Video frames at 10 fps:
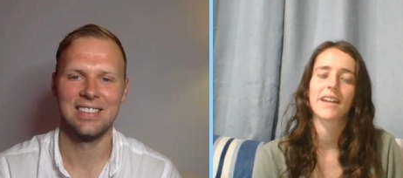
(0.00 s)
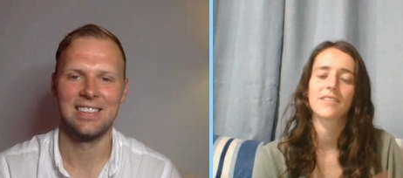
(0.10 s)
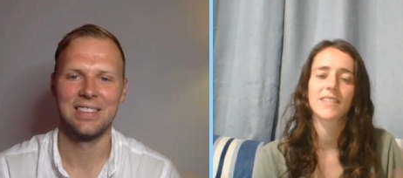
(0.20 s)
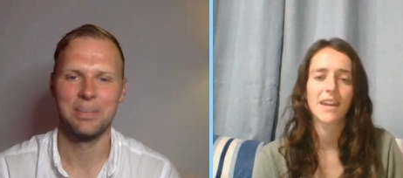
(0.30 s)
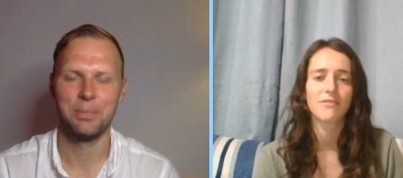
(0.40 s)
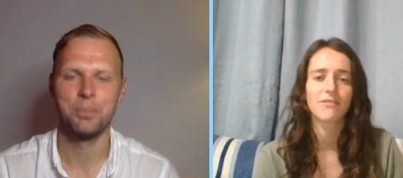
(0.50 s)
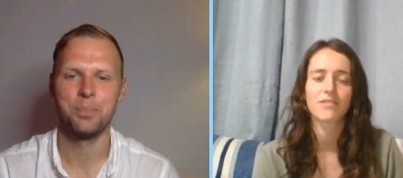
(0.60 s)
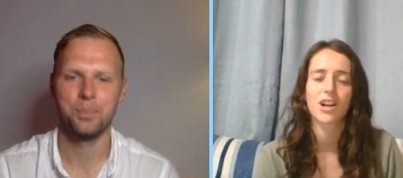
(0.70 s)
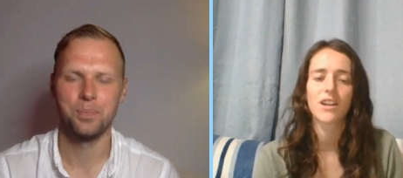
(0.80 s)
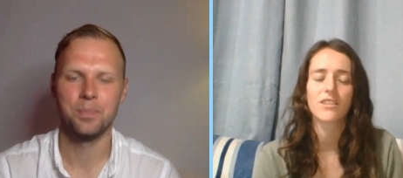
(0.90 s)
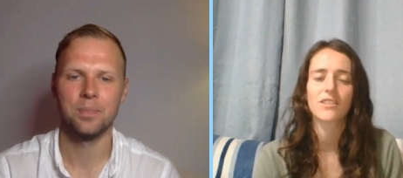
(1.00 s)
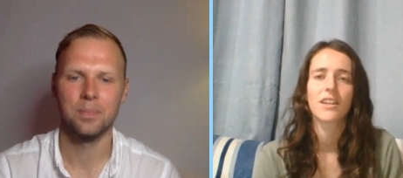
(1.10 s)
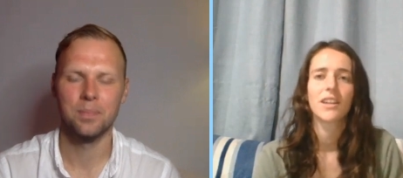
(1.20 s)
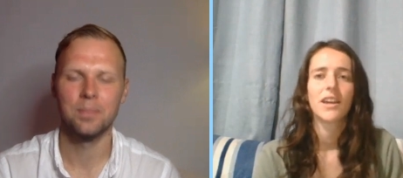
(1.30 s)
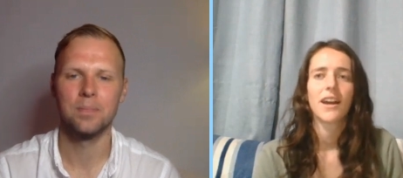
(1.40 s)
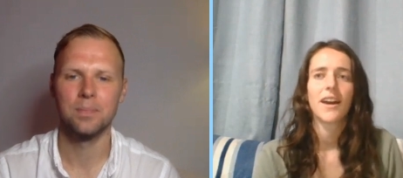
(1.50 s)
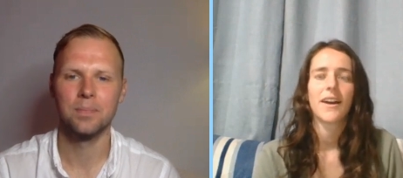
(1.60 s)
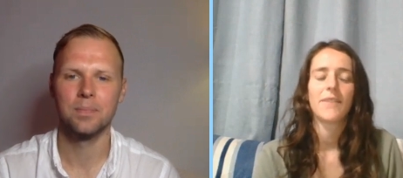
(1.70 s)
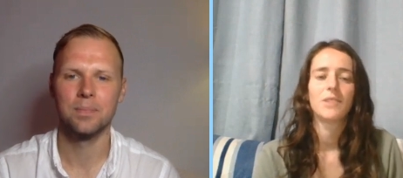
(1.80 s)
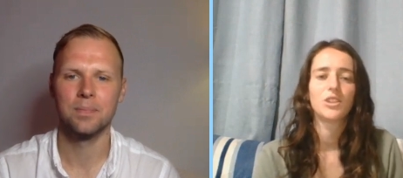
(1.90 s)
Speaker 1: like pith grass,
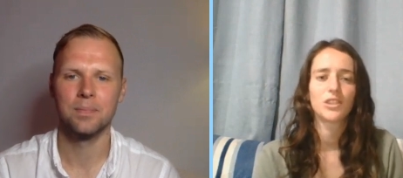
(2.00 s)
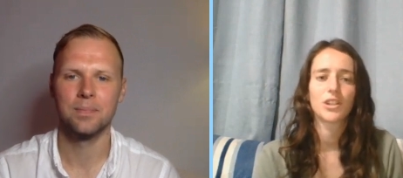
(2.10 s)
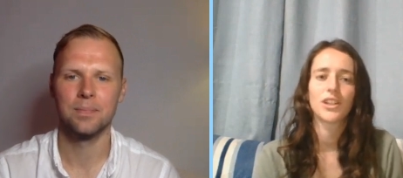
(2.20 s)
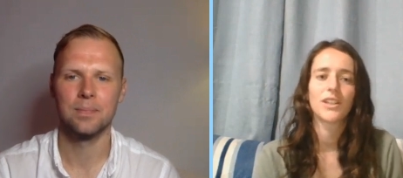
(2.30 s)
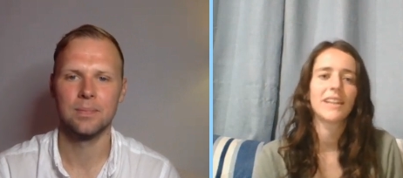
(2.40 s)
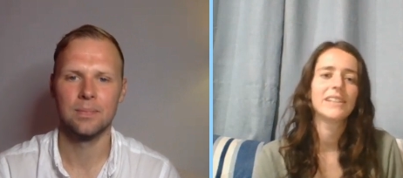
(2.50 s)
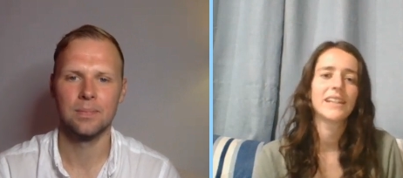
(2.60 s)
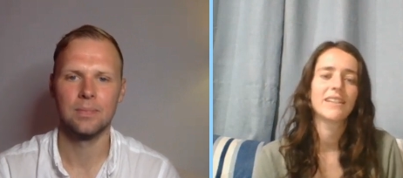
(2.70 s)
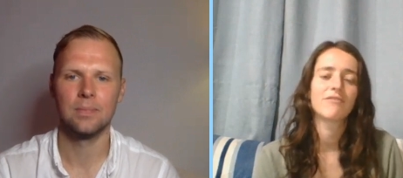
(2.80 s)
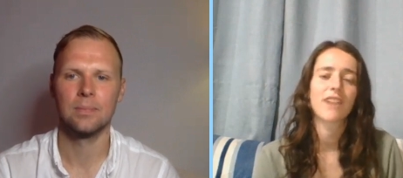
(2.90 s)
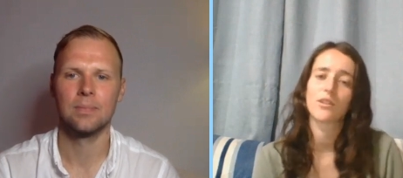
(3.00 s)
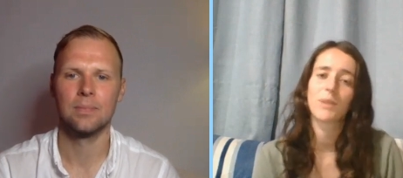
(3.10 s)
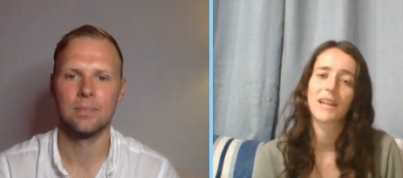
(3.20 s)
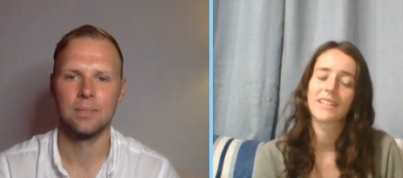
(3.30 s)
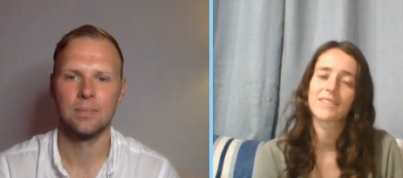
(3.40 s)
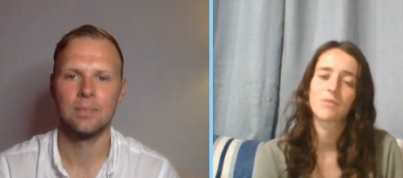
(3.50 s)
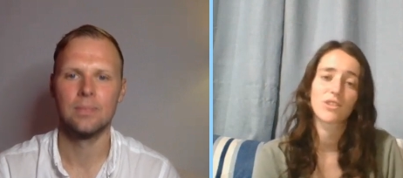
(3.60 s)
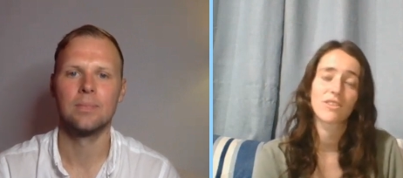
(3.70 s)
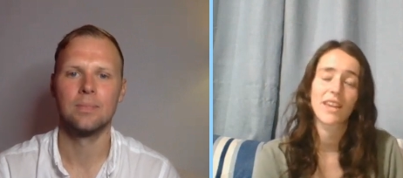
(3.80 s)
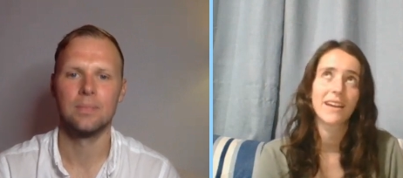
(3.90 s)
um, lucerne, and then rhino pellets, which they
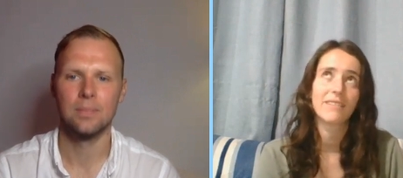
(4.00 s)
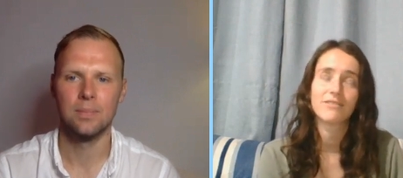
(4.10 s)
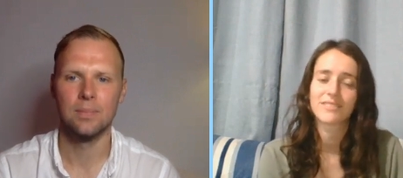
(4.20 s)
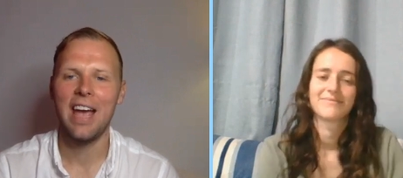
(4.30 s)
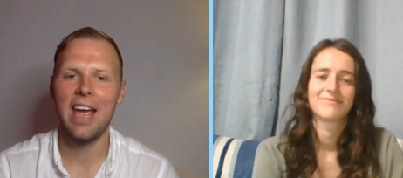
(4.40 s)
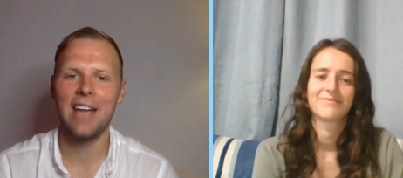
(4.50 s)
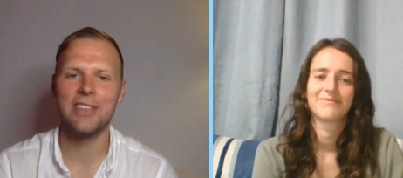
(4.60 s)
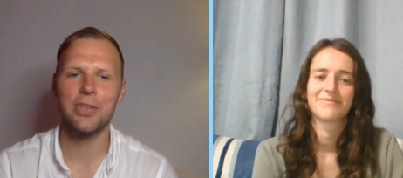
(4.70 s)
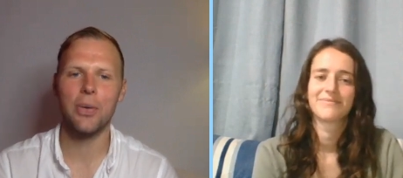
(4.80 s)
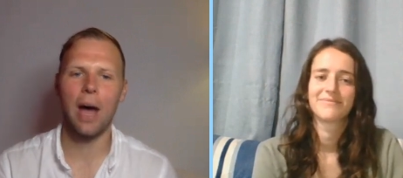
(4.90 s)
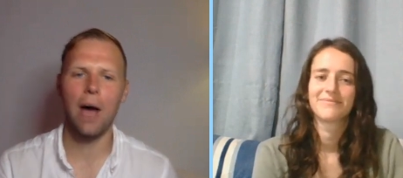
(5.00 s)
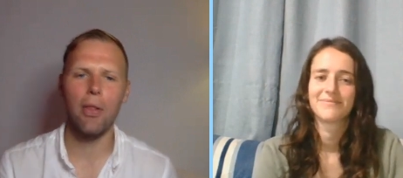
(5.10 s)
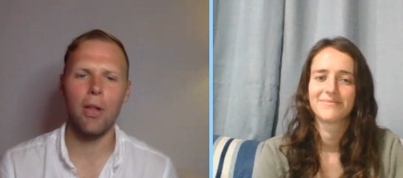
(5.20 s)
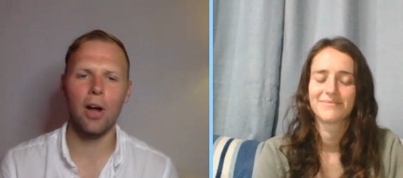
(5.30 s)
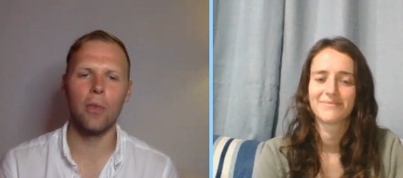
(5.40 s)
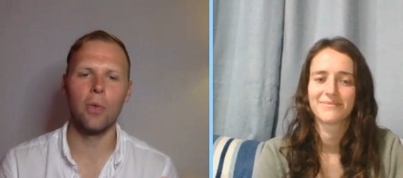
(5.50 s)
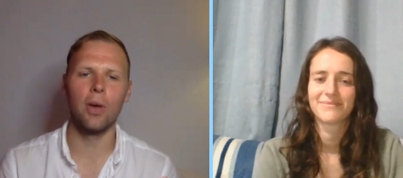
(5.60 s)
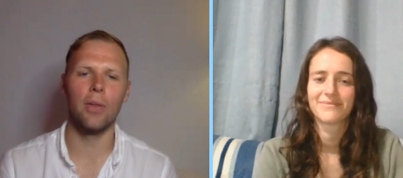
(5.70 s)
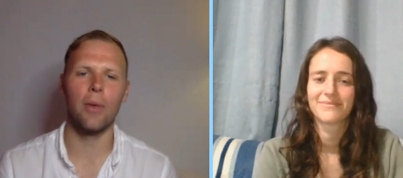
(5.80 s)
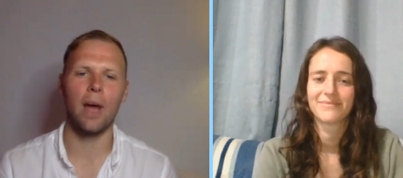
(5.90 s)
love.
Speaker 2: And so, how long
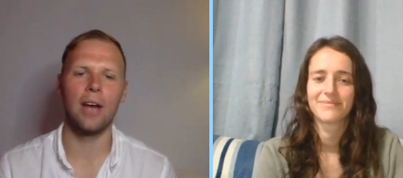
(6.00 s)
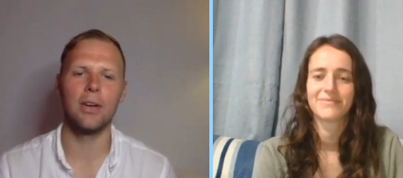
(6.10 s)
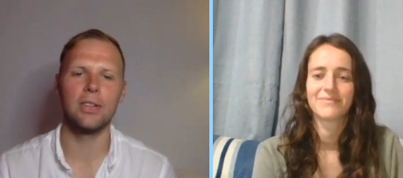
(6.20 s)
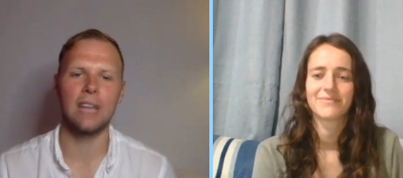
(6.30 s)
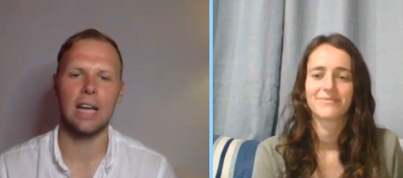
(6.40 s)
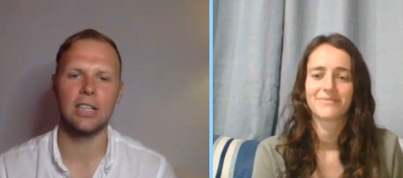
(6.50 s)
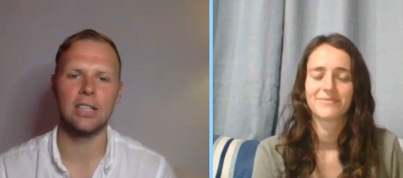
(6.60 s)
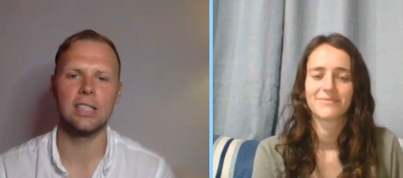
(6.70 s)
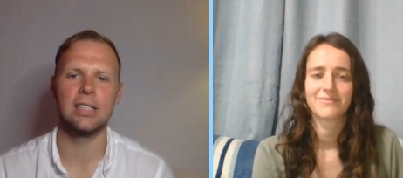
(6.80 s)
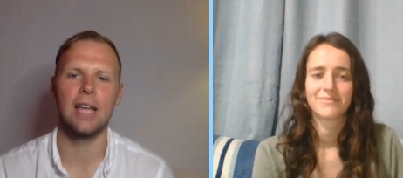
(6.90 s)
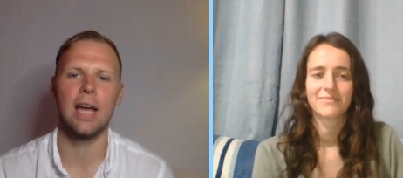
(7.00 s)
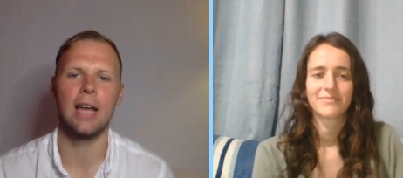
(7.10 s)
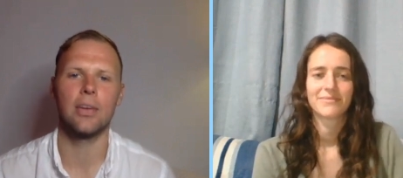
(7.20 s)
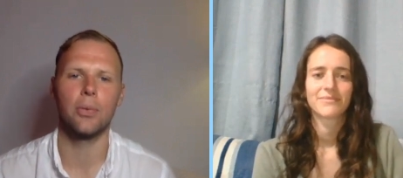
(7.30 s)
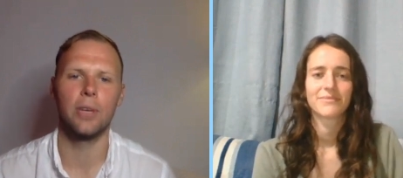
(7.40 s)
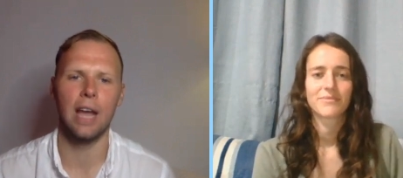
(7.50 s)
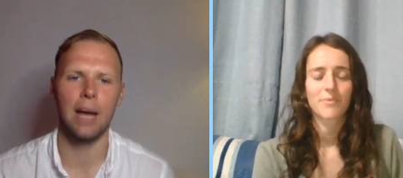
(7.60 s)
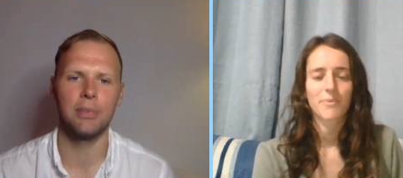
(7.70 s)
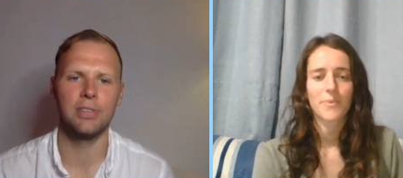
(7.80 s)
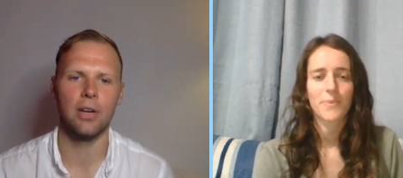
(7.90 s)
will the rhinos actually stay at the
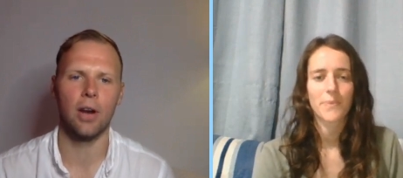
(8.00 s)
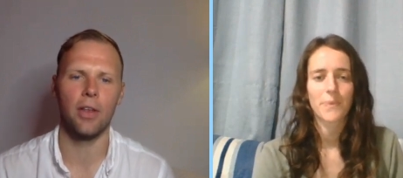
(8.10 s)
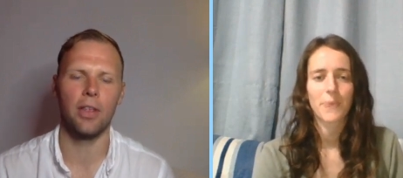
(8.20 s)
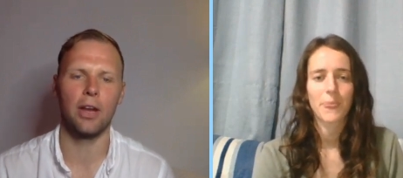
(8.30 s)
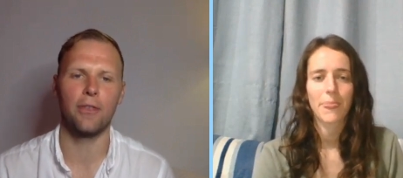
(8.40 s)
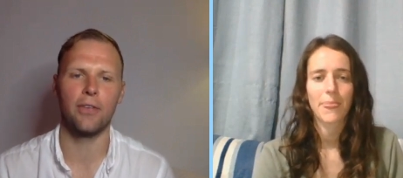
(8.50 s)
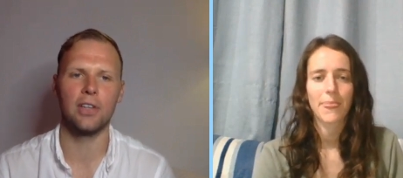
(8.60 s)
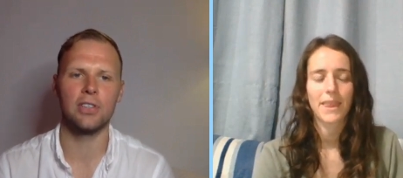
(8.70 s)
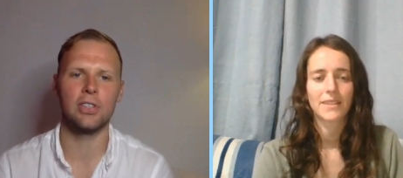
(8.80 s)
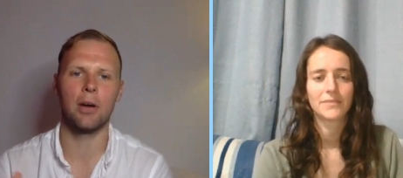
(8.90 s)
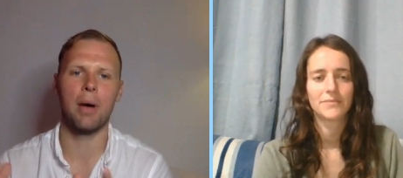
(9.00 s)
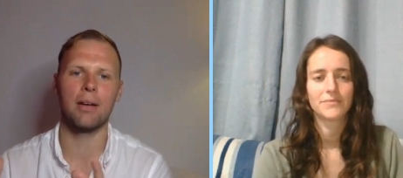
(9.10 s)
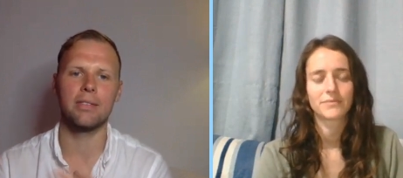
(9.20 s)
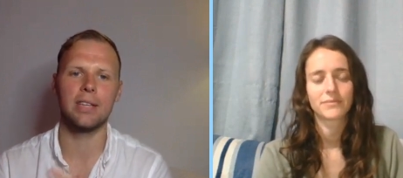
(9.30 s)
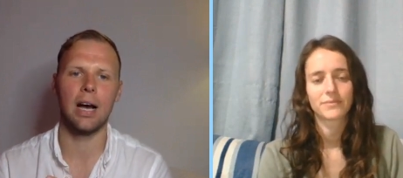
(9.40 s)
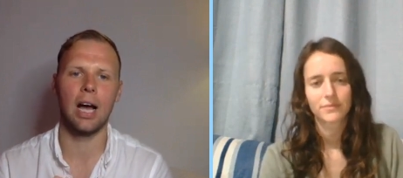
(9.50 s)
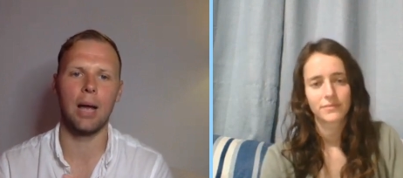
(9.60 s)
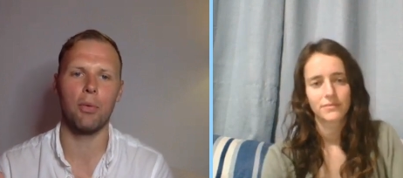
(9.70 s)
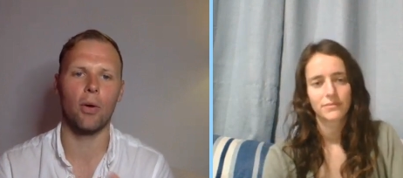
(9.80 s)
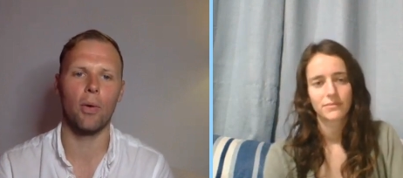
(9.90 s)
rehab center? Are they there for a certain amount of
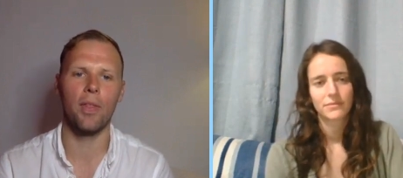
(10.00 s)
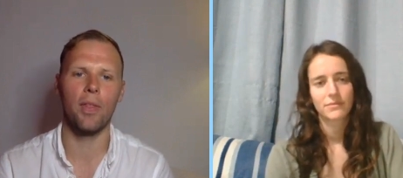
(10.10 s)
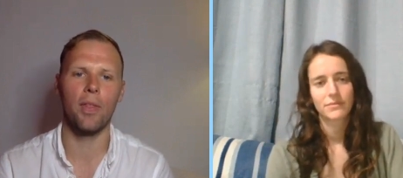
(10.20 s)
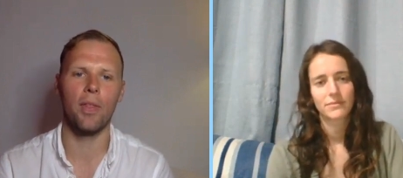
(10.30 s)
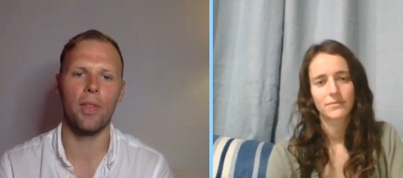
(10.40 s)
time, or when they,